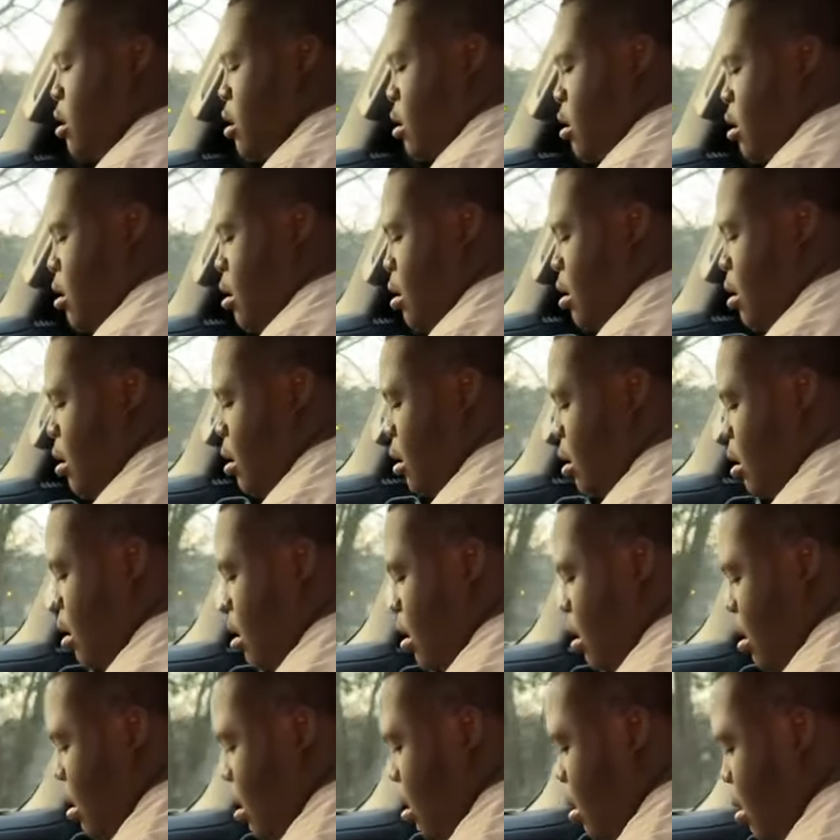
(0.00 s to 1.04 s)
We love
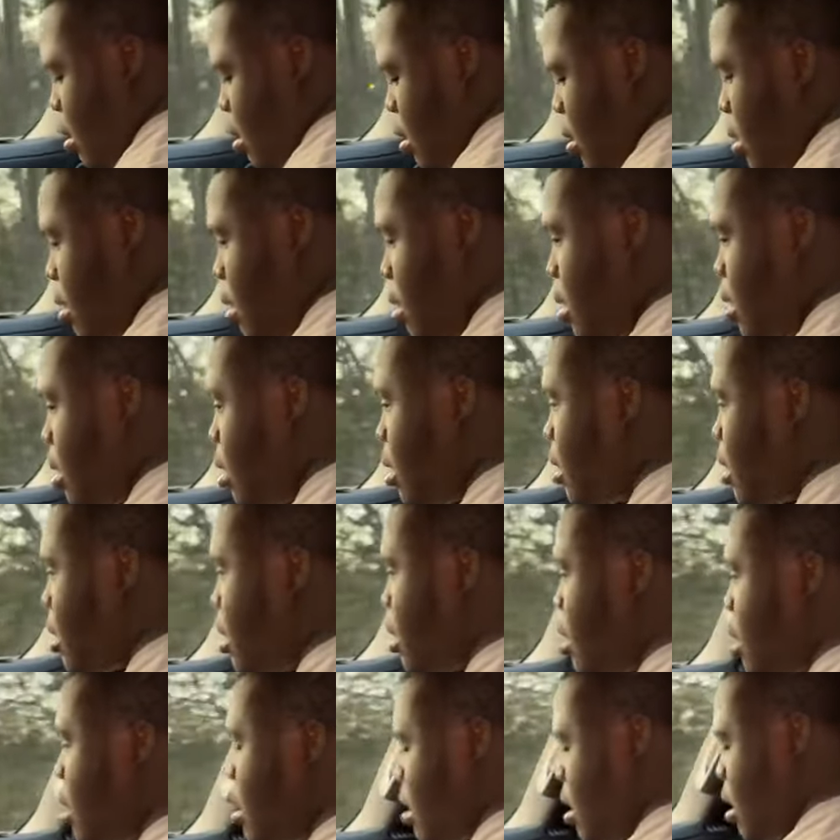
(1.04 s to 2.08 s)
Cub. They say they love
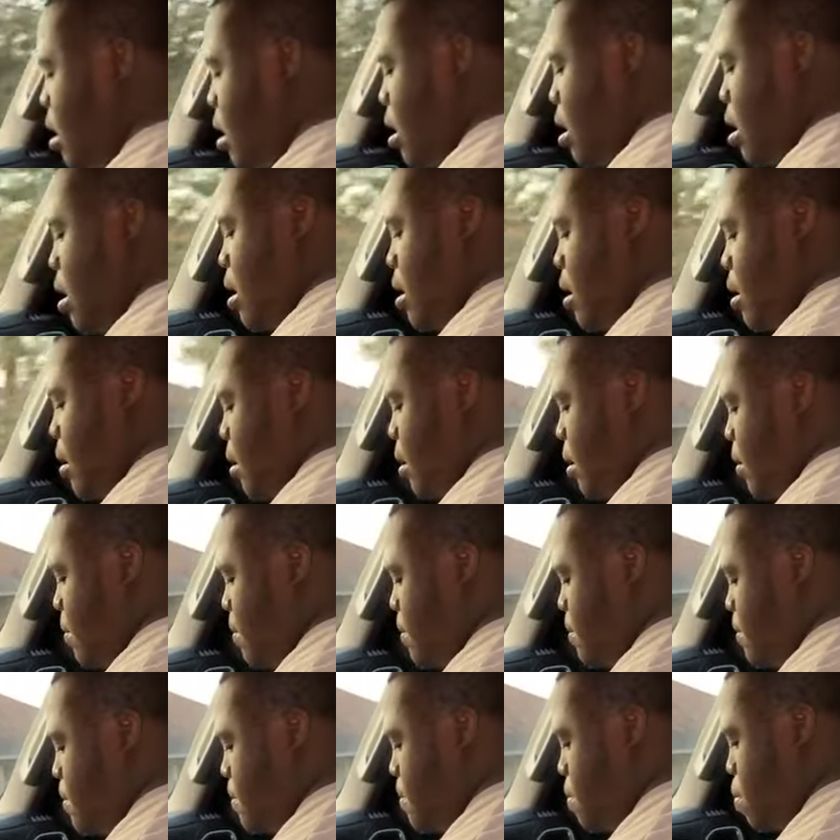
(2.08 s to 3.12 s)
you, Cub.
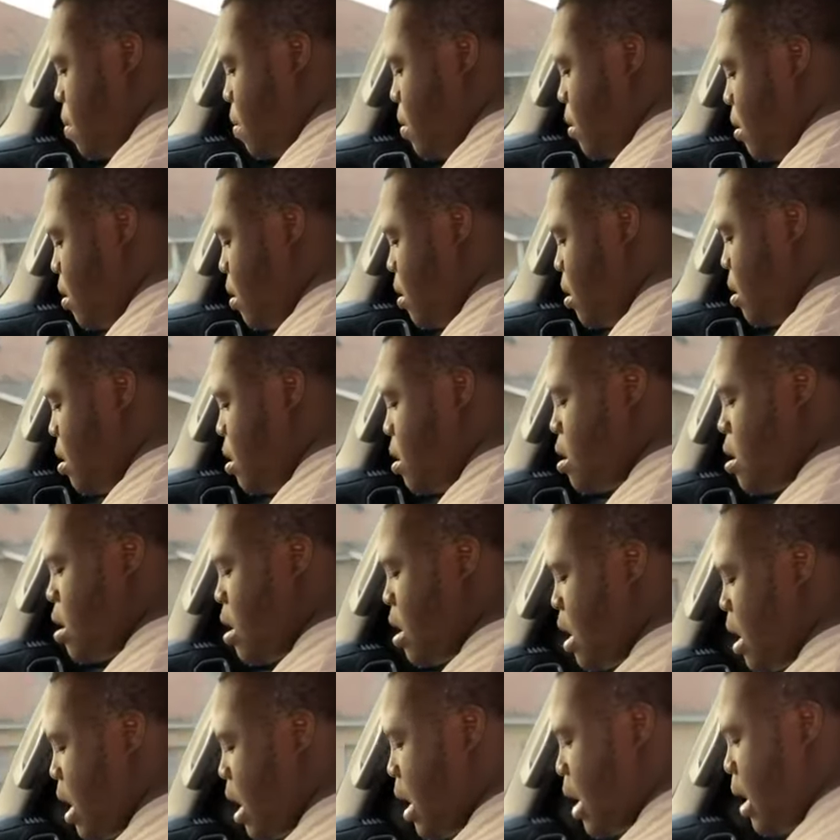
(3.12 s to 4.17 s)
Cub, they say you love
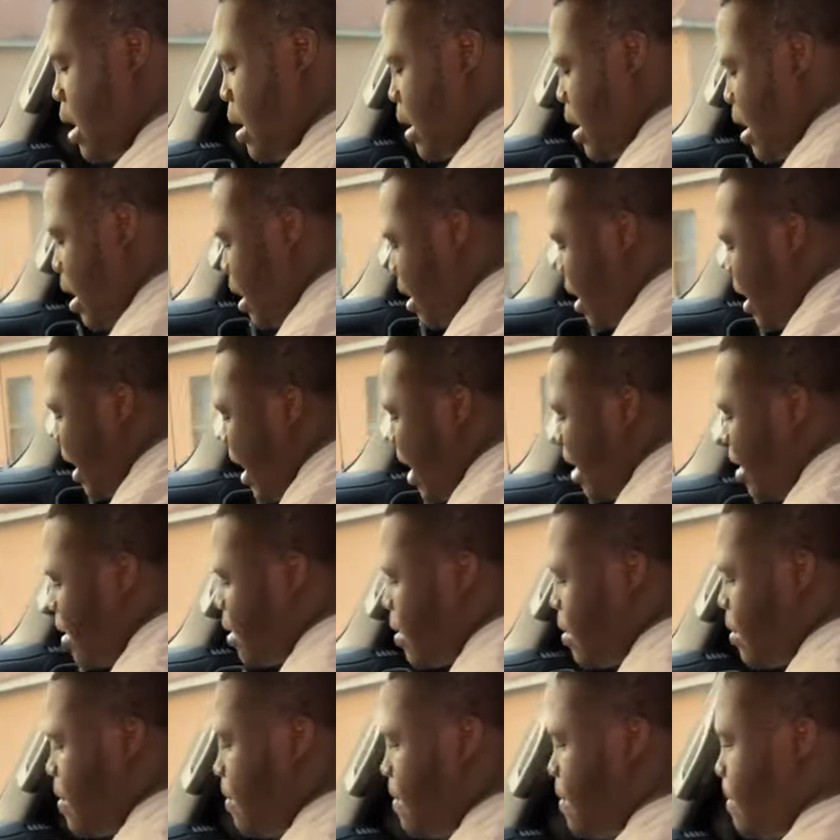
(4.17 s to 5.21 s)
you, Cub. Love
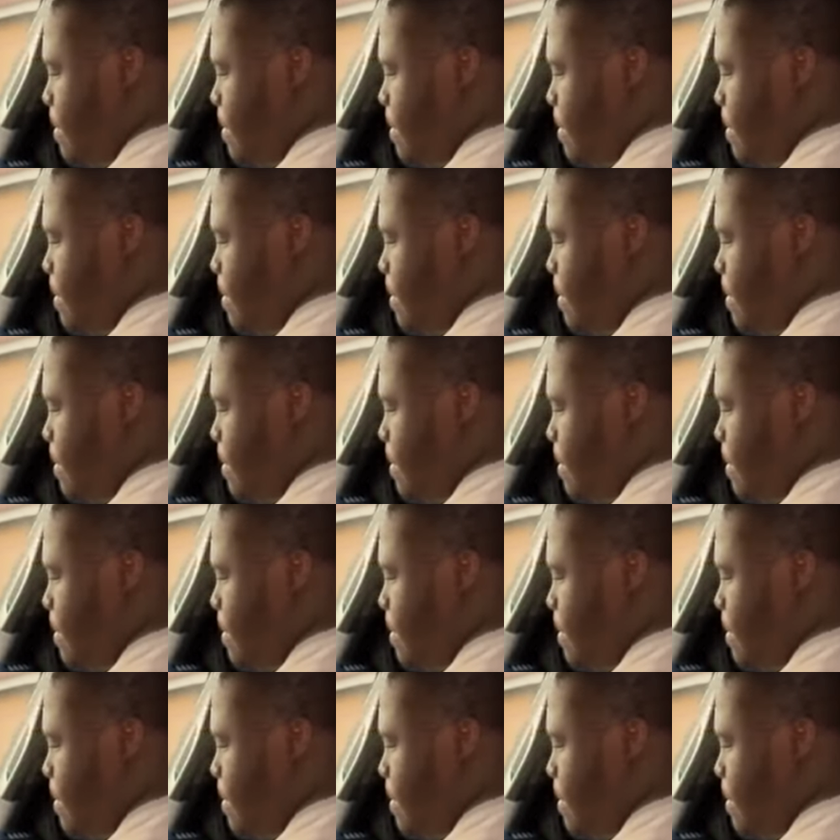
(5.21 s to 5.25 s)
y'all.